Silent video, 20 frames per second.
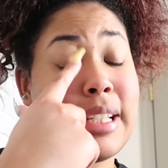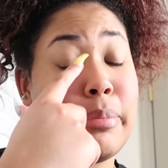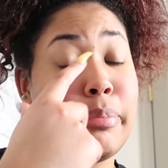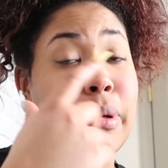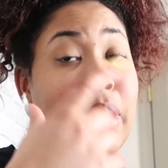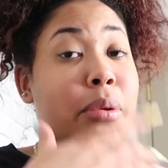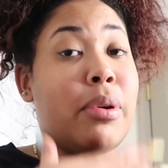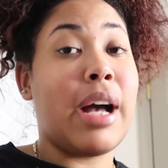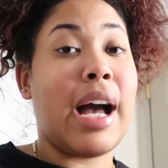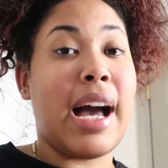is a
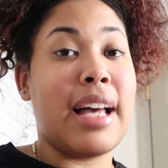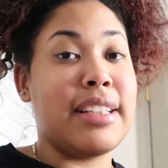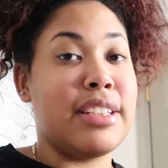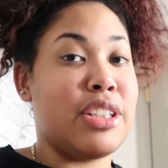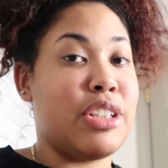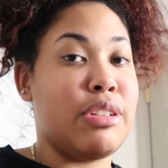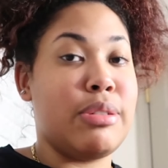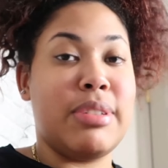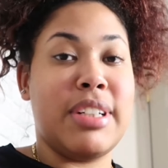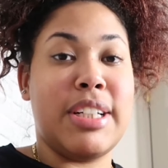broke
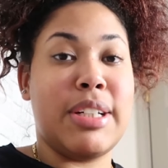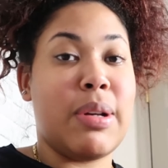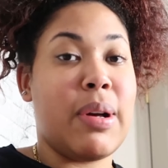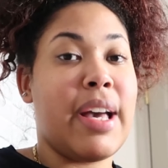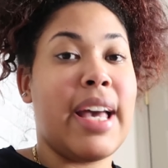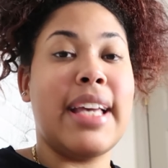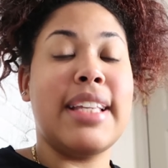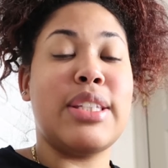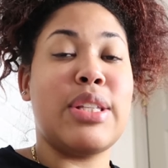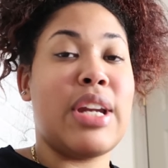college student
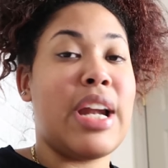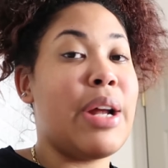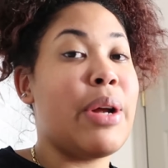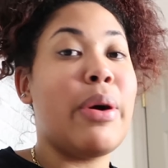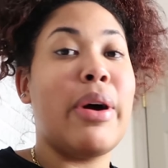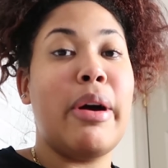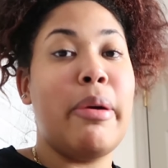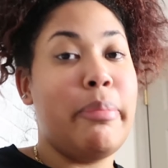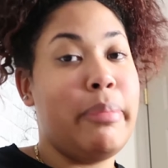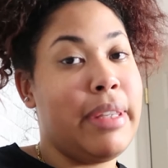okay so
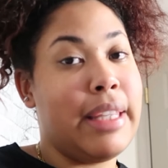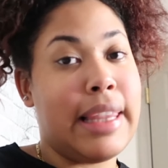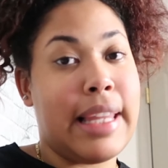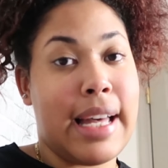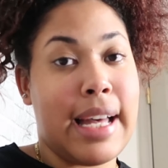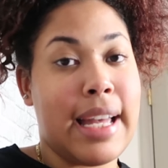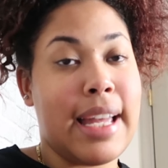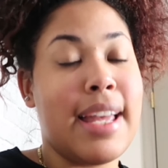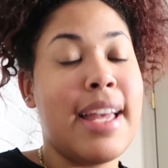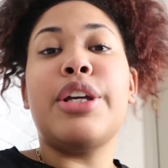that'll help me a
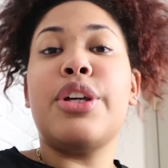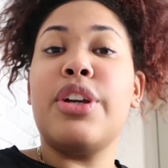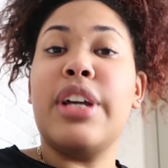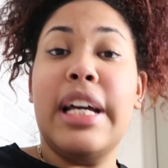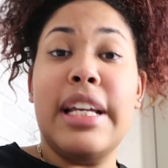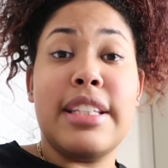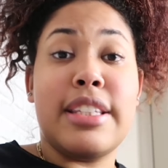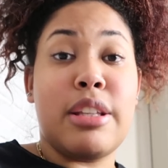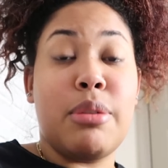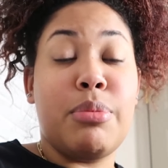lot thank you
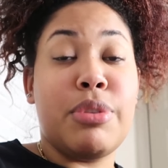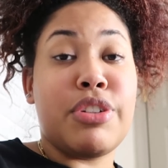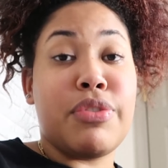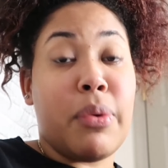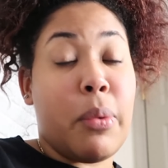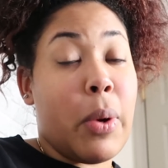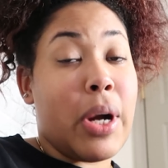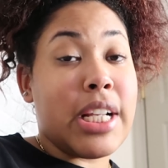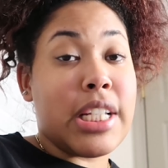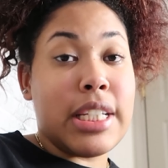guys so much
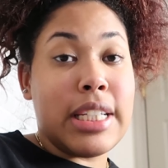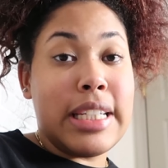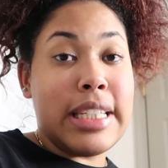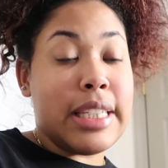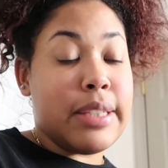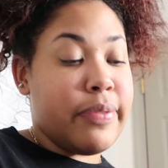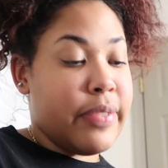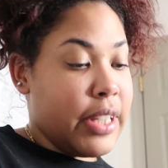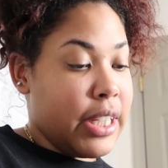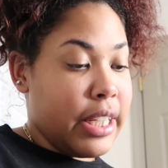for watching
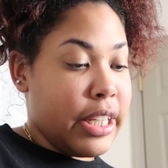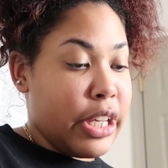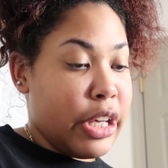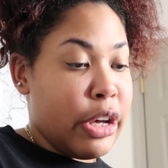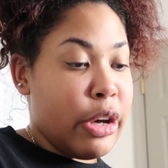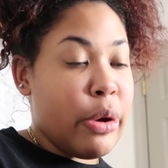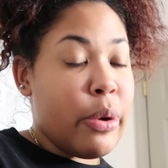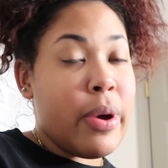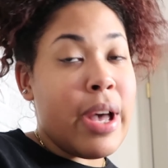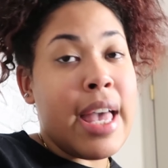this
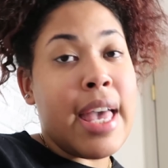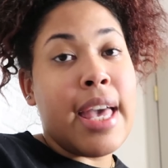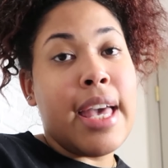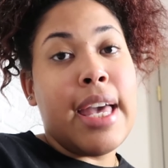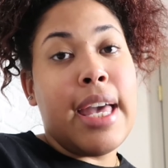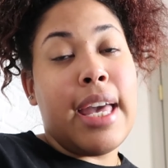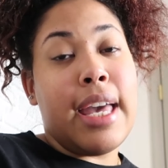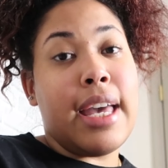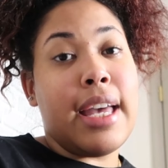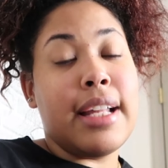video
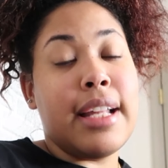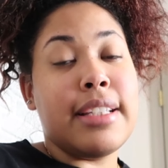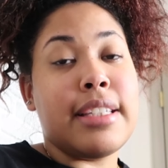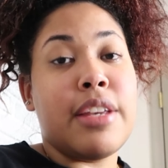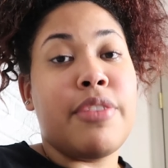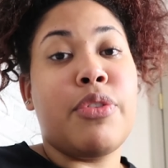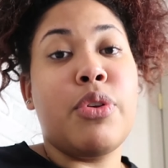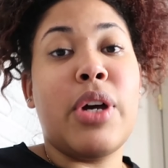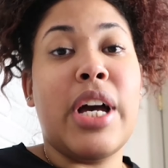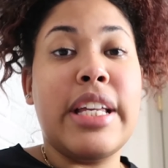
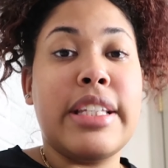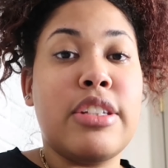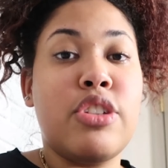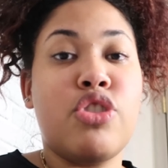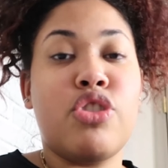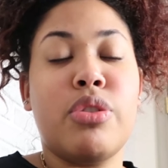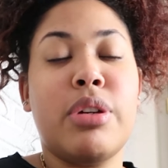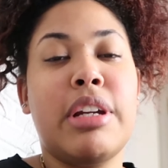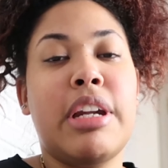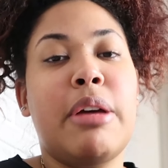and if you guys
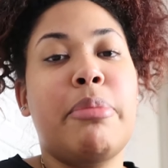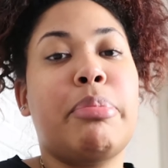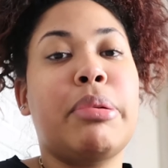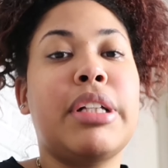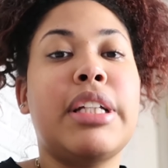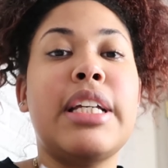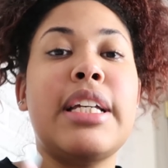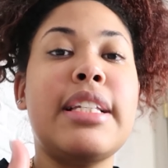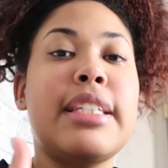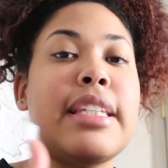enjoyed it
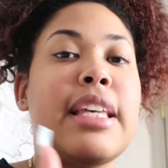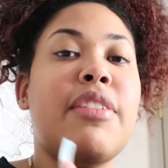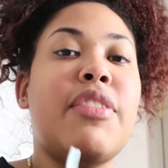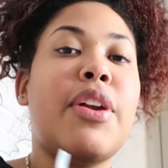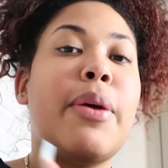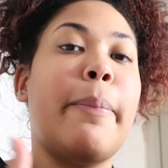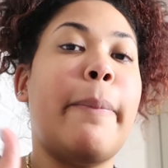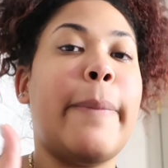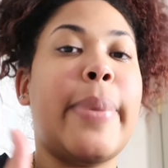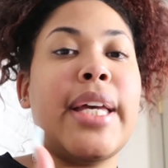please give
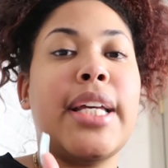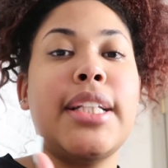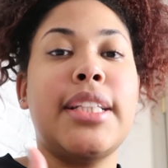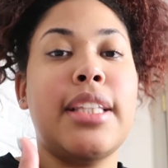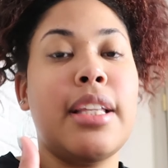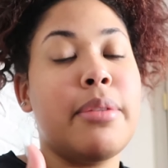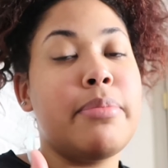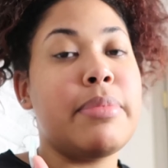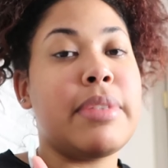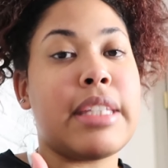it a big
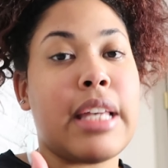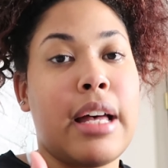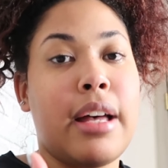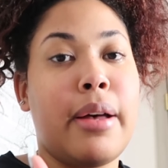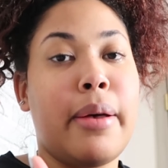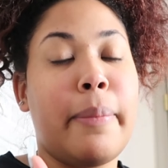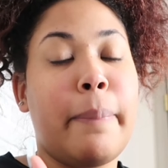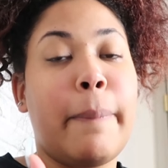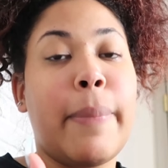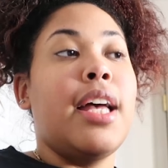thumbs
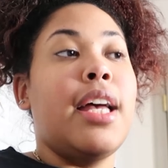up